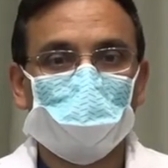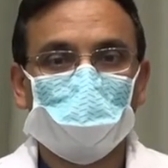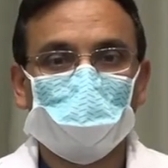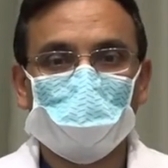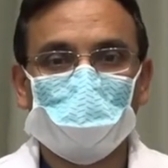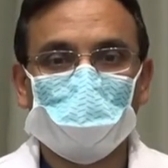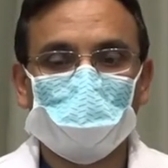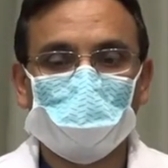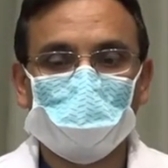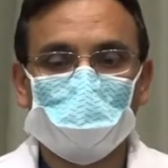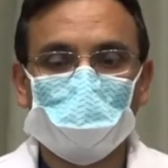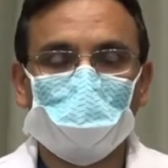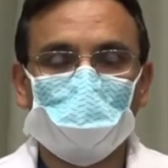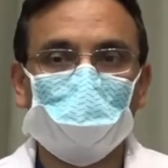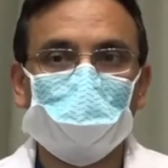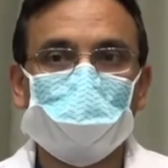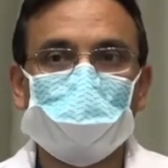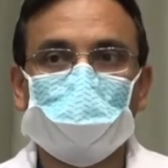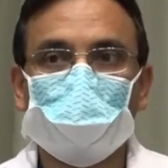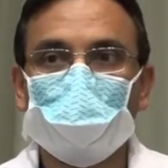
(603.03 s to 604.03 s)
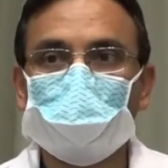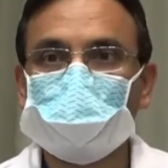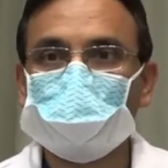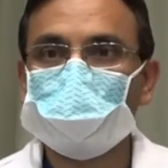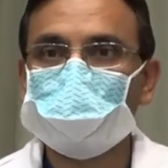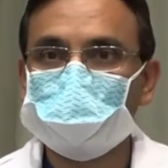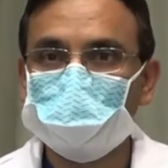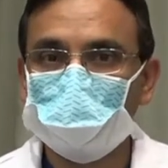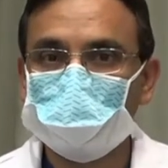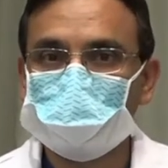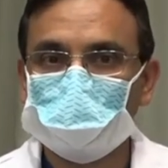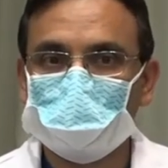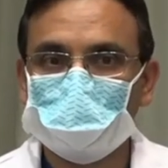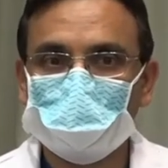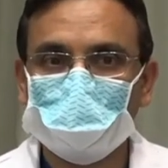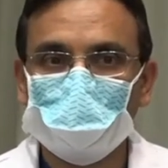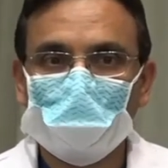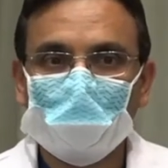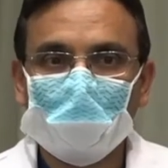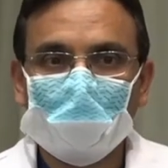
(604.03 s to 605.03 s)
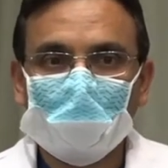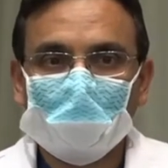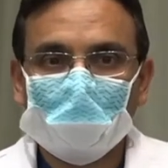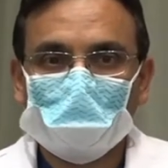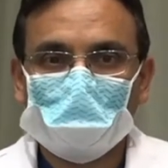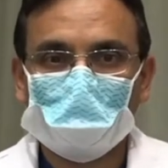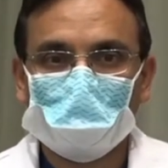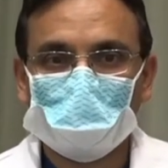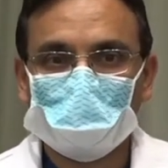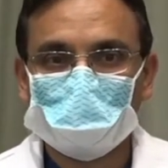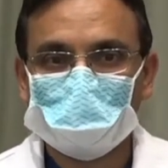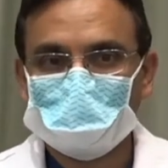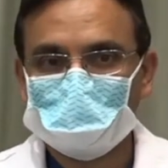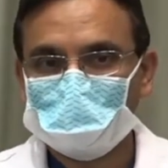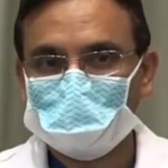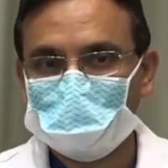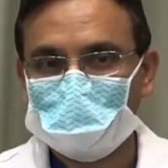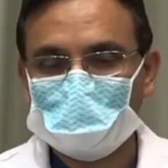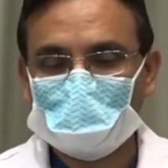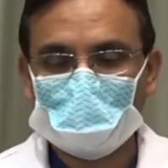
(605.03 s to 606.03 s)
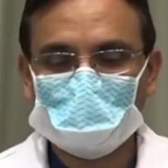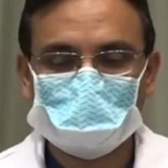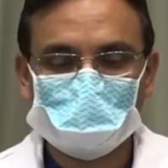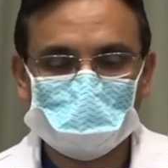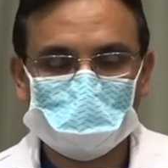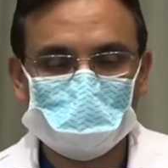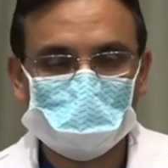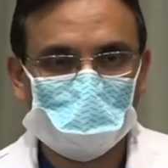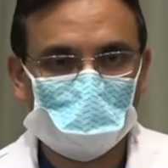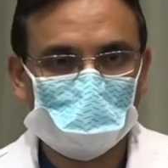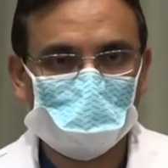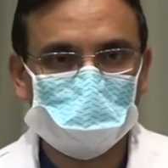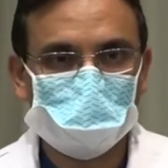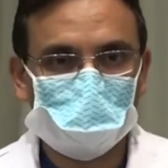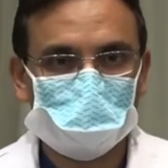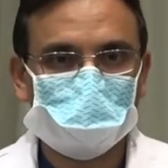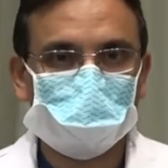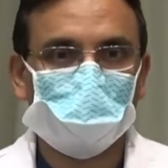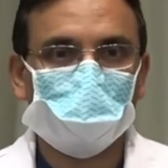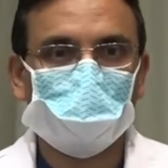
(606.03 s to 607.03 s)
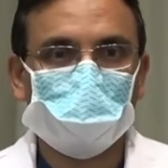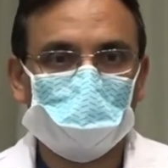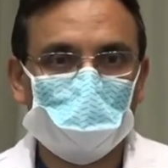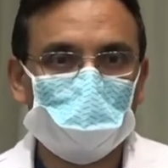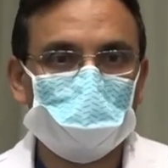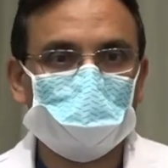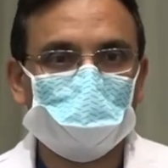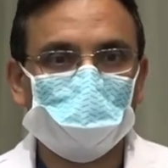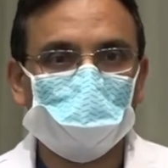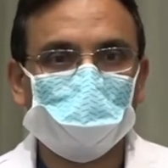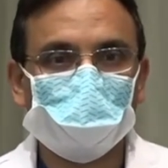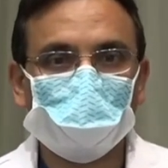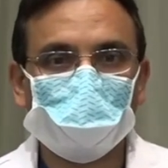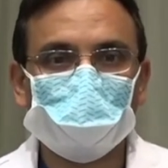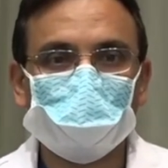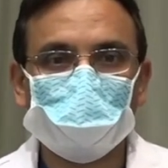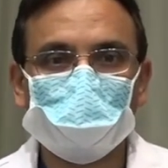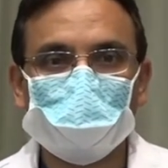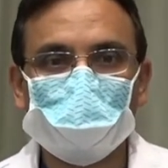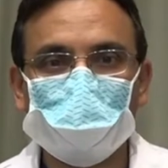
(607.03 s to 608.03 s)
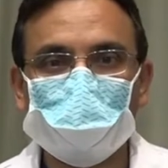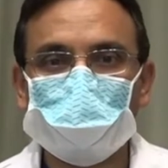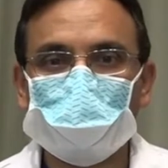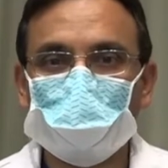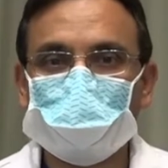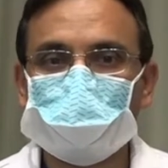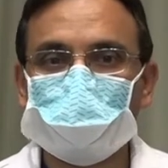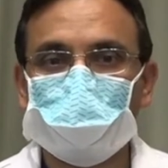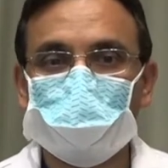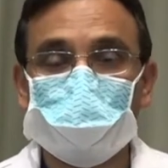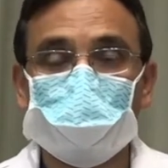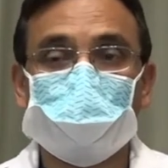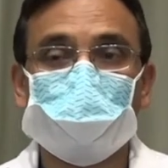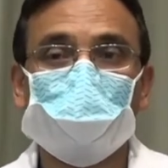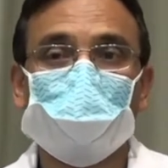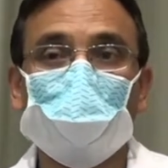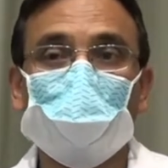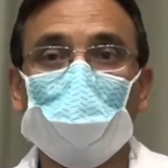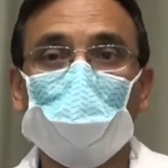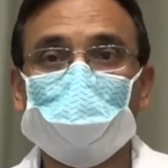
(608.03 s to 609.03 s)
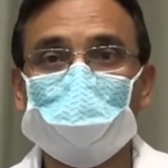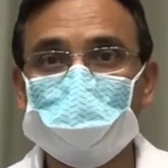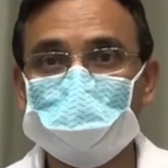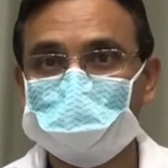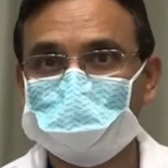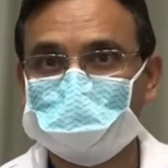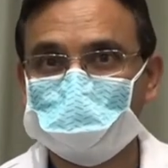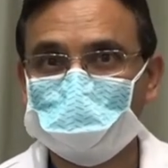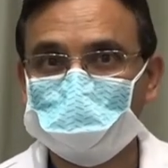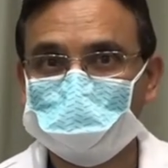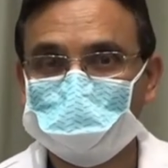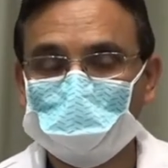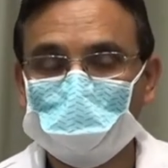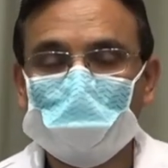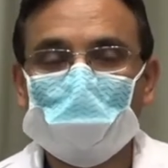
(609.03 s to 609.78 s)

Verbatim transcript: uh, a French surgeon, and he had this in one of the books that he wrote, in that he dresses the wound, but God heals it.